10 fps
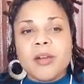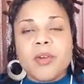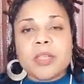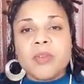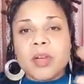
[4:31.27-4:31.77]

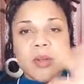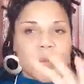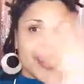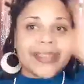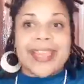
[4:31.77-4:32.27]
first of all,
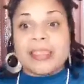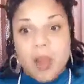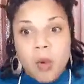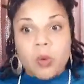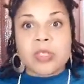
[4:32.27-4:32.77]
don't make that the
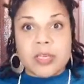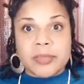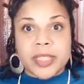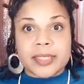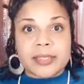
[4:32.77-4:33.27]
whole
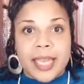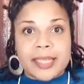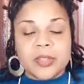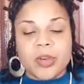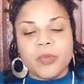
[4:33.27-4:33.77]
subject.
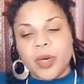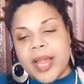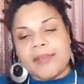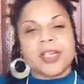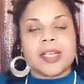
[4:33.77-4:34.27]
Like, so if we're
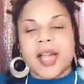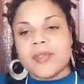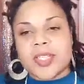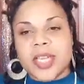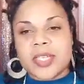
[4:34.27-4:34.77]
having a
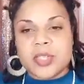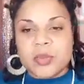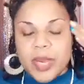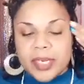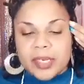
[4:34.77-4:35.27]
conversation, you
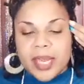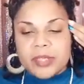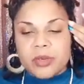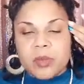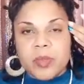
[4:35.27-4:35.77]

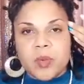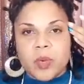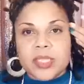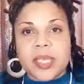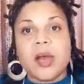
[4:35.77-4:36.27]
recognize you commit
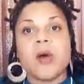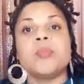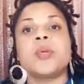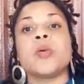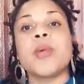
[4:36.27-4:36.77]
one, say,
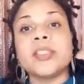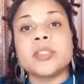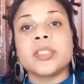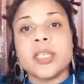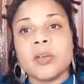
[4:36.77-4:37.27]
oh, correct
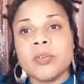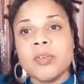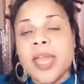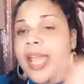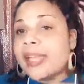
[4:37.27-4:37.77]
yourself,
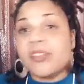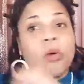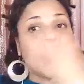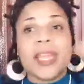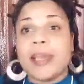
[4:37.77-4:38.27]

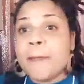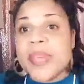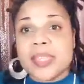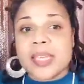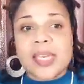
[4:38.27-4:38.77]
don't make it a
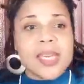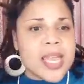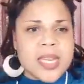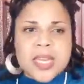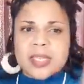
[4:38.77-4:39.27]
big thing,
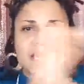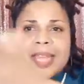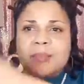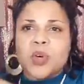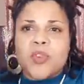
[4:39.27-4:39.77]
and then just
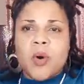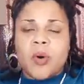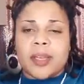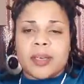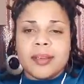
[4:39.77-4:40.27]
like move on,